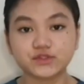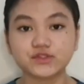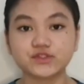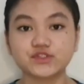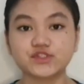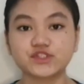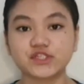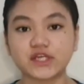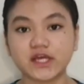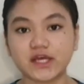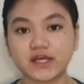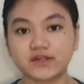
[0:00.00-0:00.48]
to
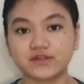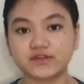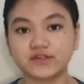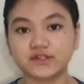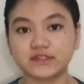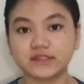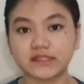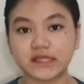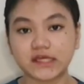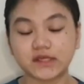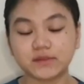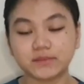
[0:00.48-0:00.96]
check
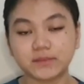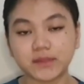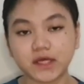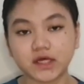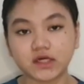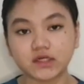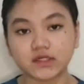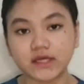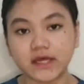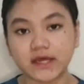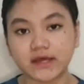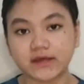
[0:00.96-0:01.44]
the
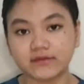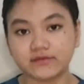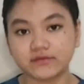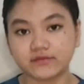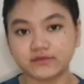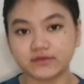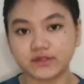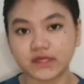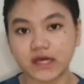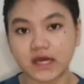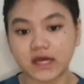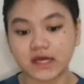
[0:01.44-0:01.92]
label
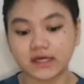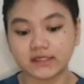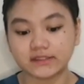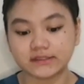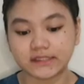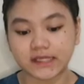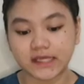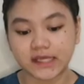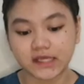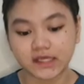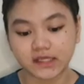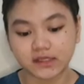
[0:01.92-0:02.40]
and the
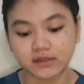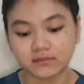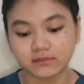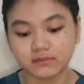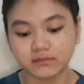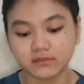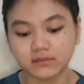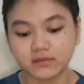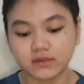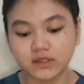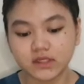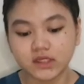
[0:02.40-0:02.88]

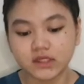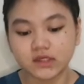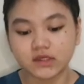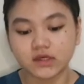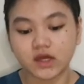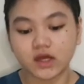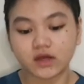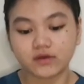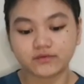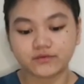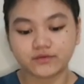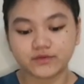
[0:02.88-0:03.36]
name
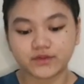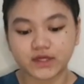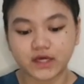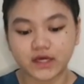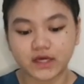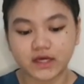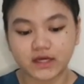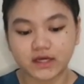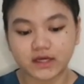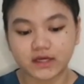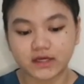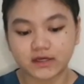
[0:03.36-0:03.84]
of
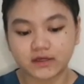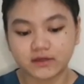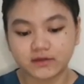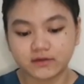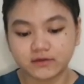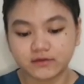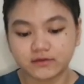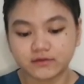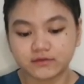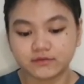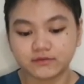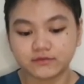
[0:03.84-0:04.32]
the
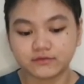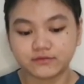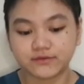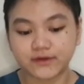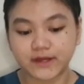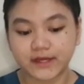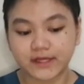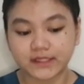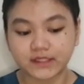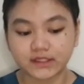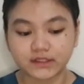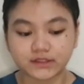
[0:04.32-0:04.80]

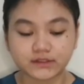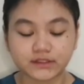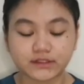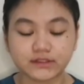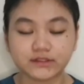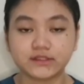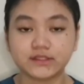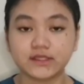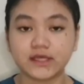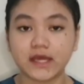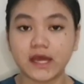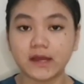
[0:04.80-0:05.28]
vial
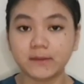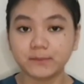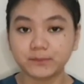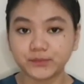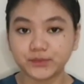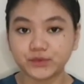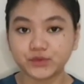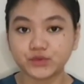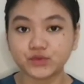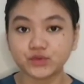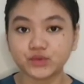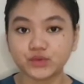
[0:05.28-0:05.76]
in the
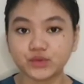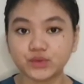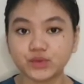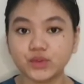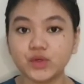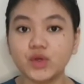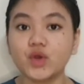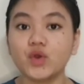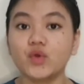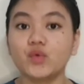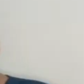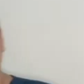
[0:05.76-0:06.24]

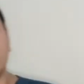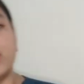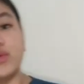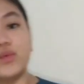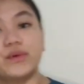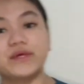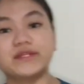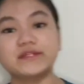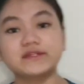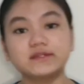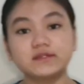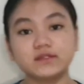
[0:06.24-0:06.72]
ampule
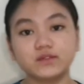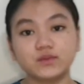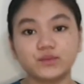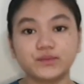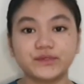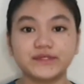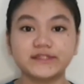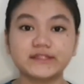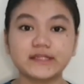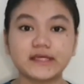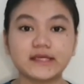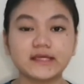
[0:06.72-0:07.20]
when
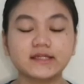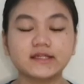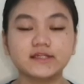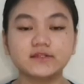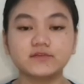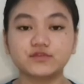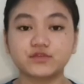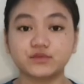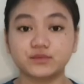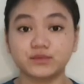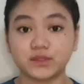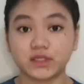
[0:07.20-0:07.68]
taking
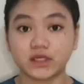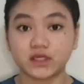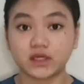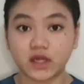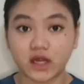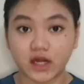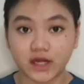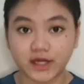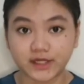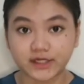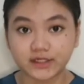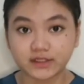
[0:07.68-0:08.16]
it from the
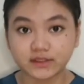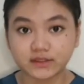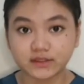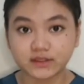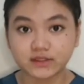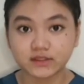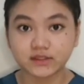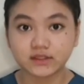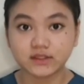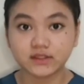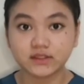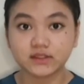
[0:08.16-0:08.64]
cart,
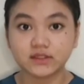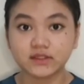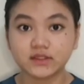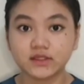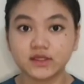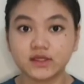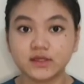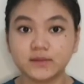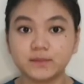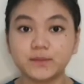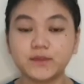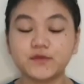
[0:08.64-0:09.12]

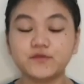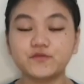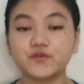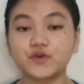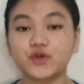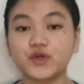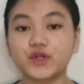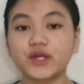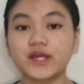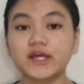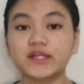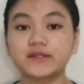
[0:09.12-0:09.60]

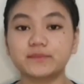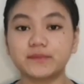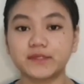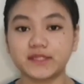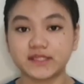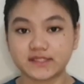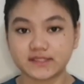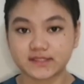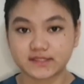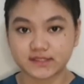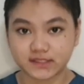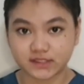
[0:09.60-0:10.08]
before
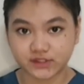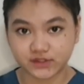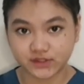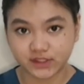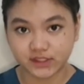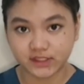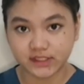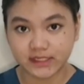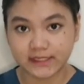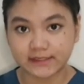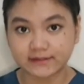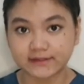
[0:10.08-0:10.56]

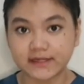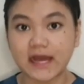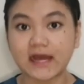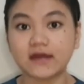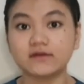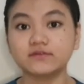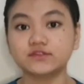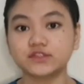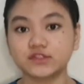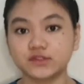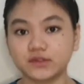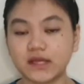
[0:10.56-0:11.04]
administering and
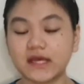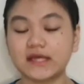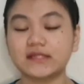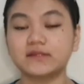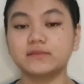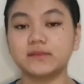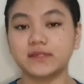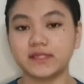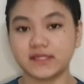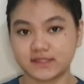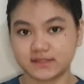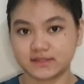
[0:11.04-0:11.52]
after
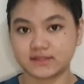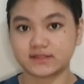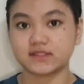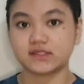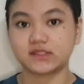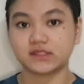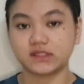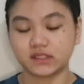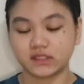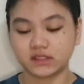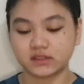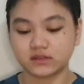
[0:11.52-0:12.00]

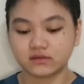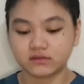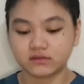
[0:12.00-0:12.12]
administering,